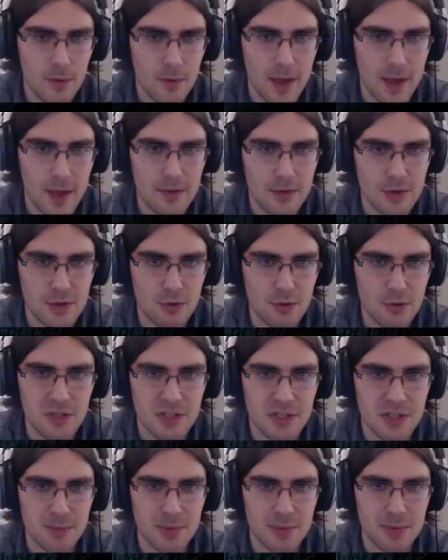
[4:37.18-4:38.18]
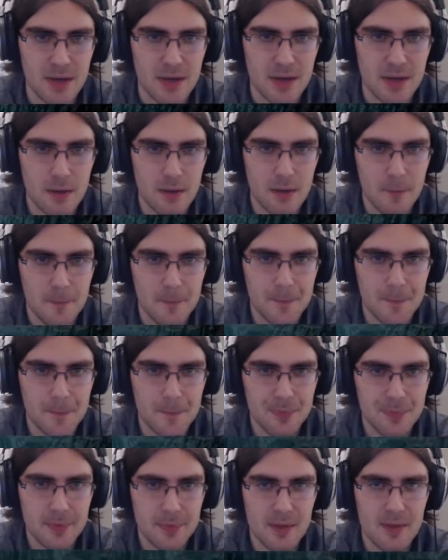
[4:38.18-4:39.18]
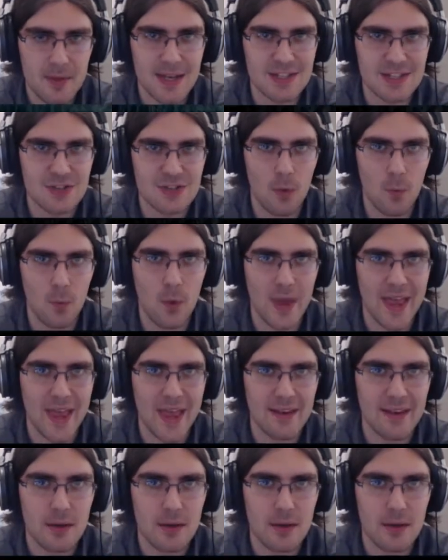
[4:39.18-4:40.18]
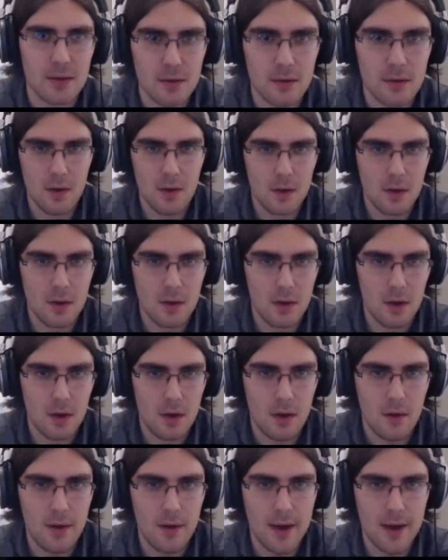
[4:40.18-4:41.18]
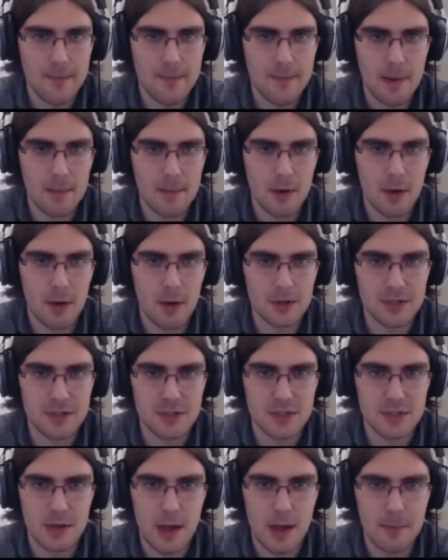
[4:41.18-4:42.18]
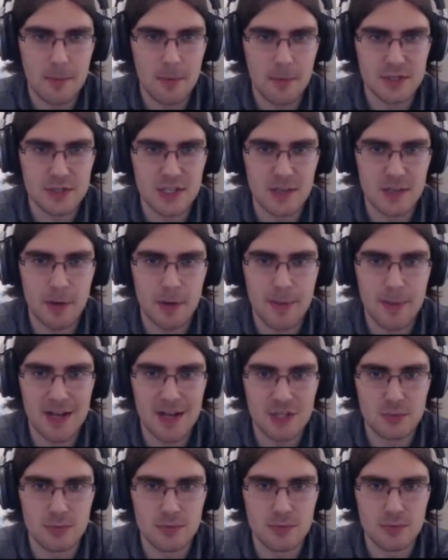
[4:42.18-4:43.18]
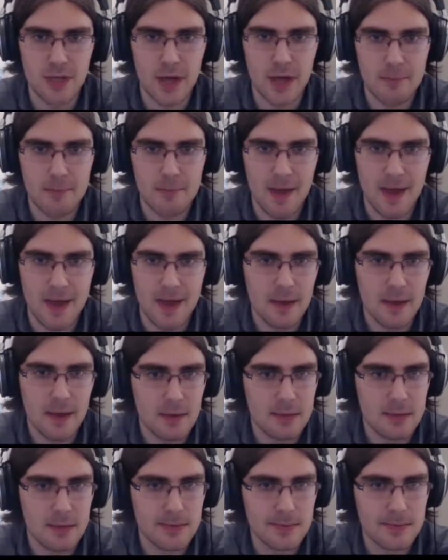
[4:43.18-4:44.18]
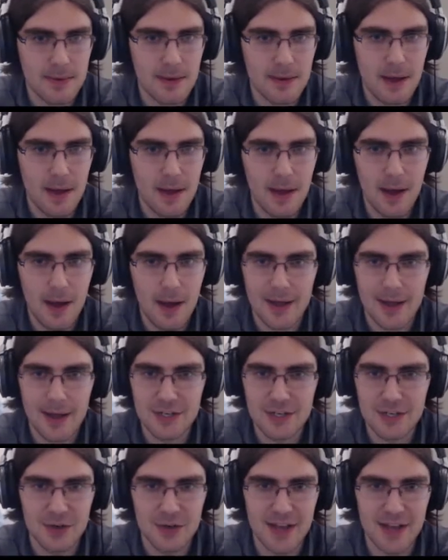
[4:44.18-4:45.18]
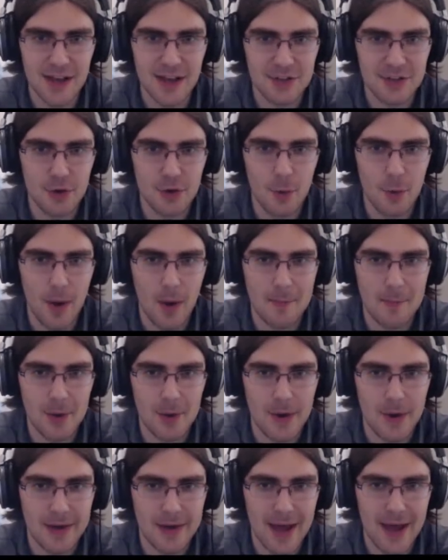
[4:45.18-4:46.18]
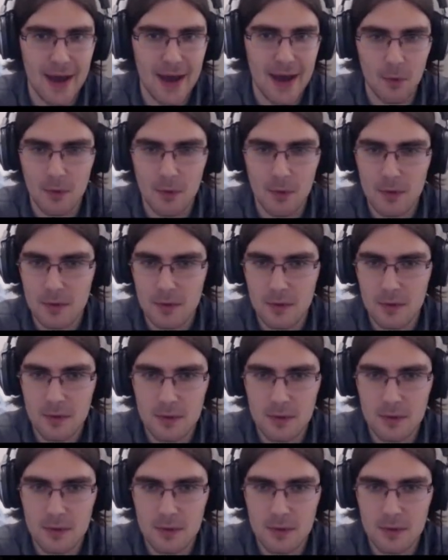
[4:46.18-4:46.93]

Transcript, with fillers: Okay, the door disappeared. That's not weird. Alright, I'm lost. I'm lost in a perpetual nightmare. I literally, I don't know where I'm going now.